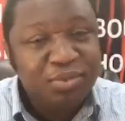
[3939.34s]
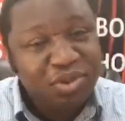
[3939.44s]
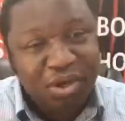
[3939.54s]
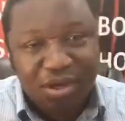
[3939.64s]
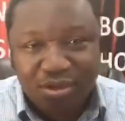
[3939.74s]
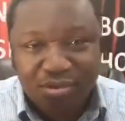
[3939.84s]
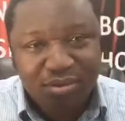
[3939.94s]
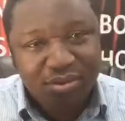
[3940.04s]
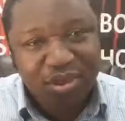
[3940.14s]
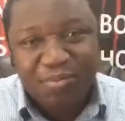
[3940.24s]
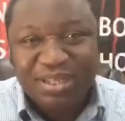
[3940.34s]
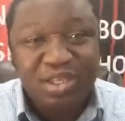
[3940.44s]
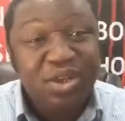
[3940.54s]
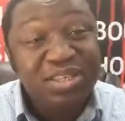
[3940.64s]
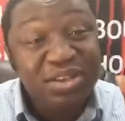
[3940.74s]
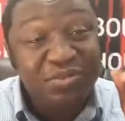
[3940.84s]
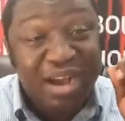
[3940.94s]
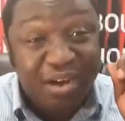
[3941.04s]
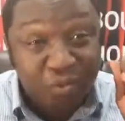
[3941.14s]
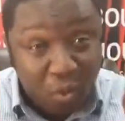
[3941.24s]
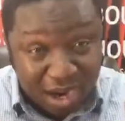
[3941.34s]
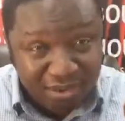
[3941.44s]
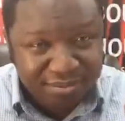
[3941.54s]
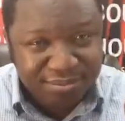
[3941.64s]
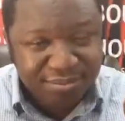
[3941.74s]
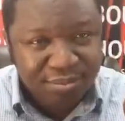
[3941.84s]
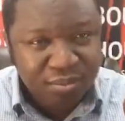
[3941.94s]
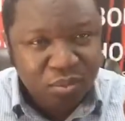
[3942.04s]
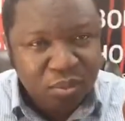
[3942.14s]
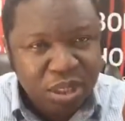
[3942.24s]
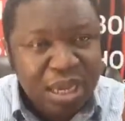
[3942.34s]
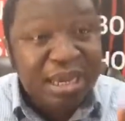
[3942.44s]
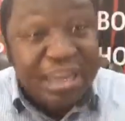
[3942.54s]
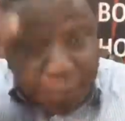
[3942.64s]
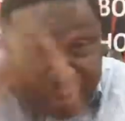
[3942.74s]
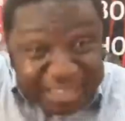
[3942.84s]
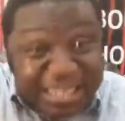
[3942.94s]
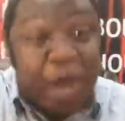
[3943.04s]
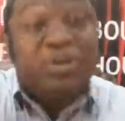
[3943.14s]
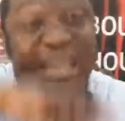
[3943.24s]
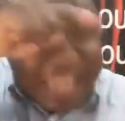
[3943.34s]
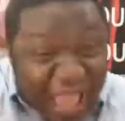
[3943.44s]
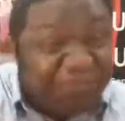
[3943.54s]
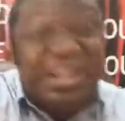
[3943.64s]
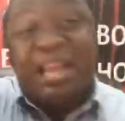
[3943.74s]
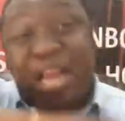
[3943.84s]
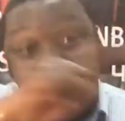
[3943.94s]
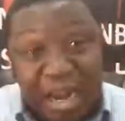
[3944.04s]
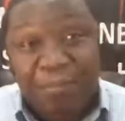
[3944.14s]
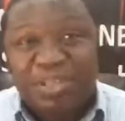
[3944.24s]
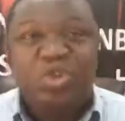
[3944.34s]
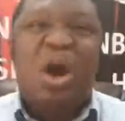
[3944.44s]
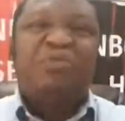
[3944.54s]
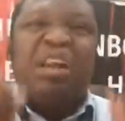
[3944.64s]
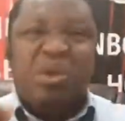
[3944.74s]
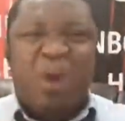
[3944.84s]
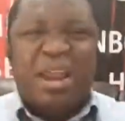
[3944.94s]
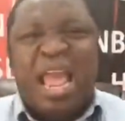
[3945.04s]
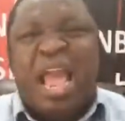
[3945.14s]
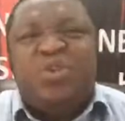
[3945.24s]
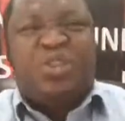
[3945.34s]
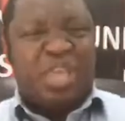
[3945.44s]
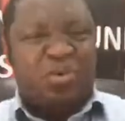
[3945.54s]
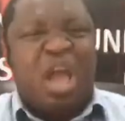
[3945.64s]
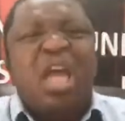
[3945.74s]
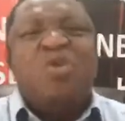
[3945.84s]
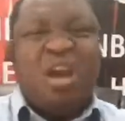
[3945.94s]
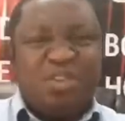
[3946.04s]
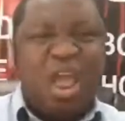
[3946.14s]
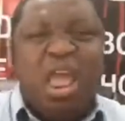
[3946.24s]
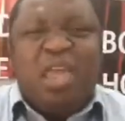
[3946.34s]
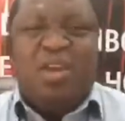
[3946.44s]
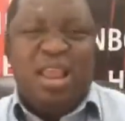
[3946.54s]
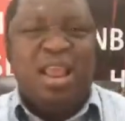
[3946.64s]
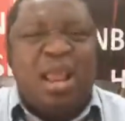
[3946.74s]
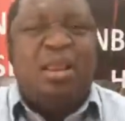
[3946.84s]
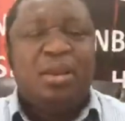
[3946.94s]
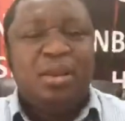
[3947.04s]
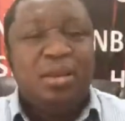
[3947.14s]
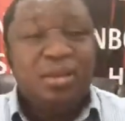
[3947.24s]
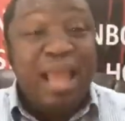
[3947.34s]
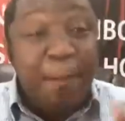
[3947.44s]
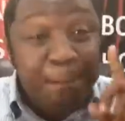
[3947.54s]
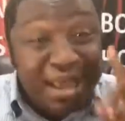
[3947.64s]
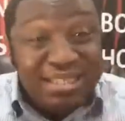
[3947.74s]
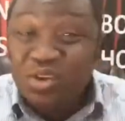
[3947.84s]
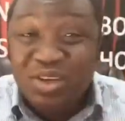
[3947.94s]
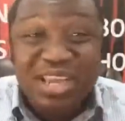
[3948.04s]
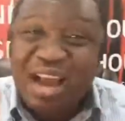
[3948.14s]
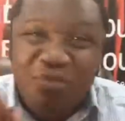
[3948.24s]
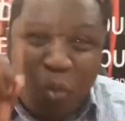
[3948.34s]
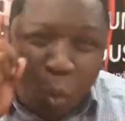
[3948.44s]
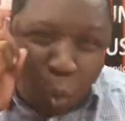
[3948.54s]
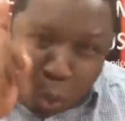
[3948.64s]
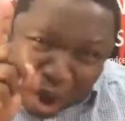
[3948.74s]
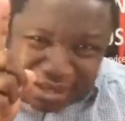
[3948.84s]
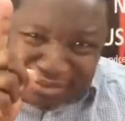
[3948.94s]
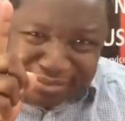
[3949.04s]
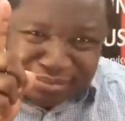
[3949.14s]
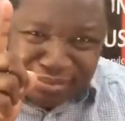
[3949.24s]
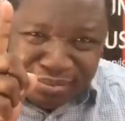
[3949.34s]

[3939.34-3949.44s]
I'm sorry, the person doesn't even have one. The person that was laughing at another person, you have only one, and you think you are, that person doesn't have one.